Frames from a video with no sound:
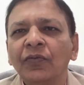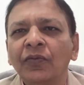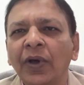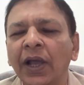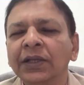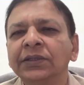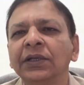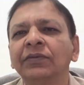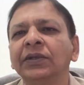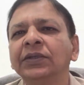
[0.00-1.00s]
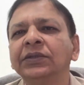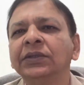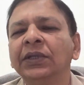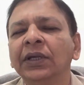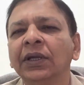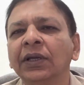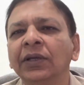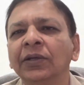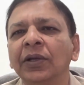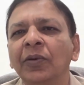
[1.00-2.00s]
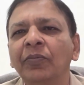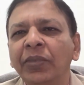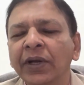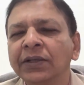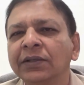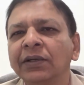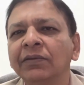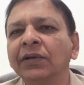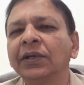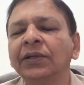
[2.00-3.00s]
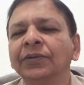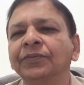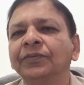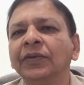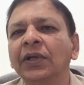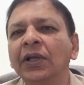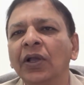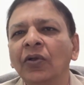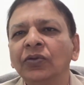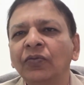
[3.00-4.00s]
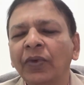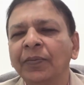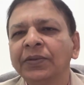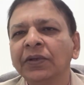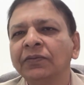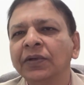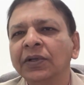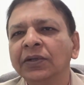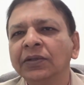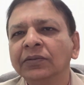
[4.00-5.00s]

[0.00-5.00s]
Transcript: file server is there, print server, so web server,